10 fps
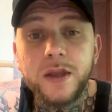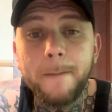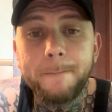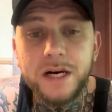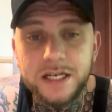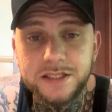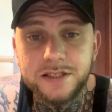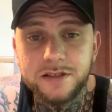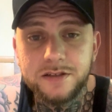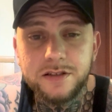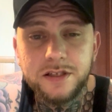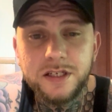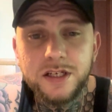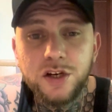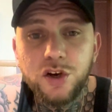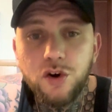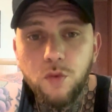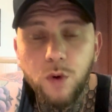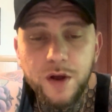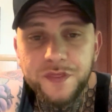But
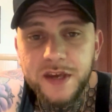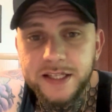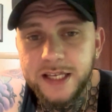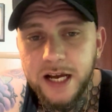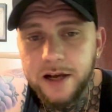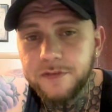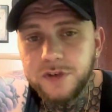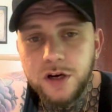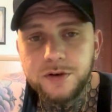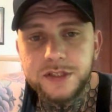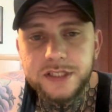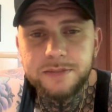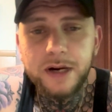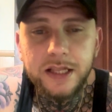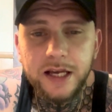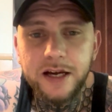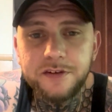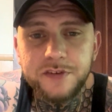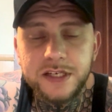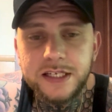one thing that I have noticed in my
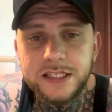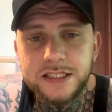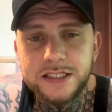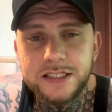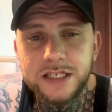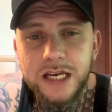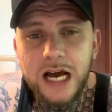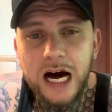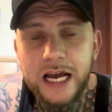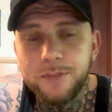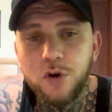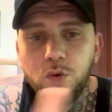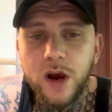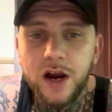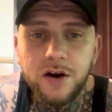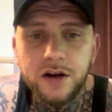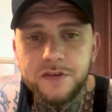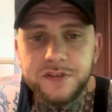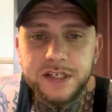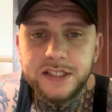life is I am aware
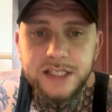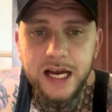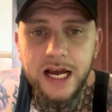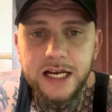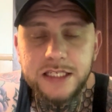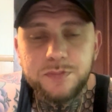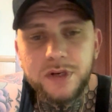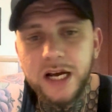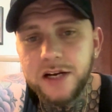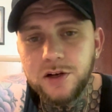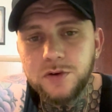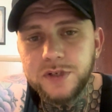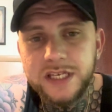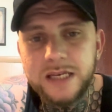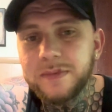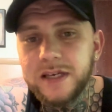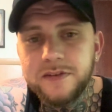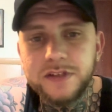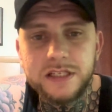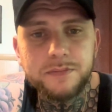of the attacks, but I don't keep
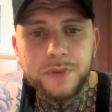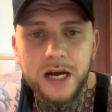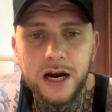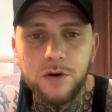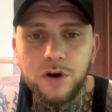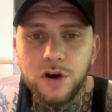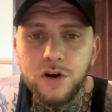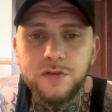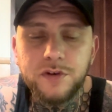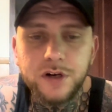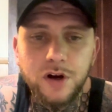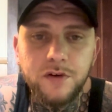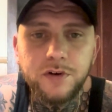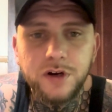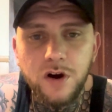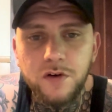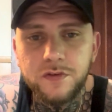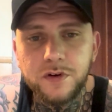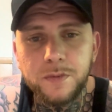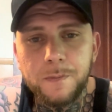giving them power over and over and
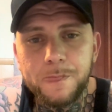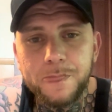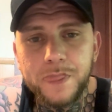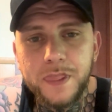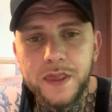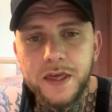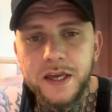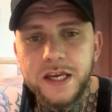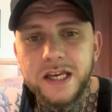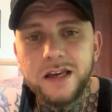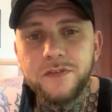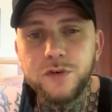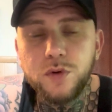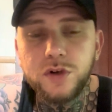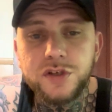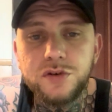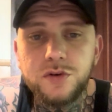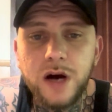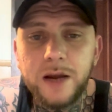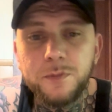over. If you are too
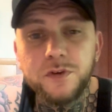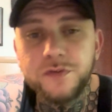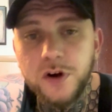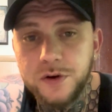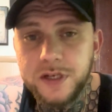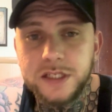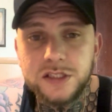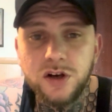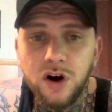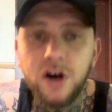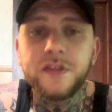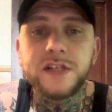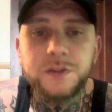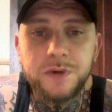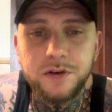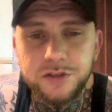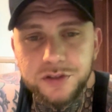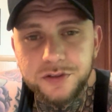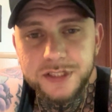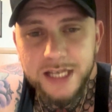hyper focused on the
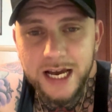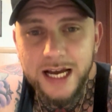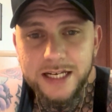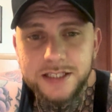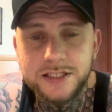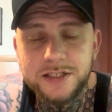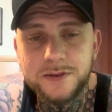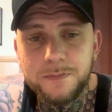spiritual attacks,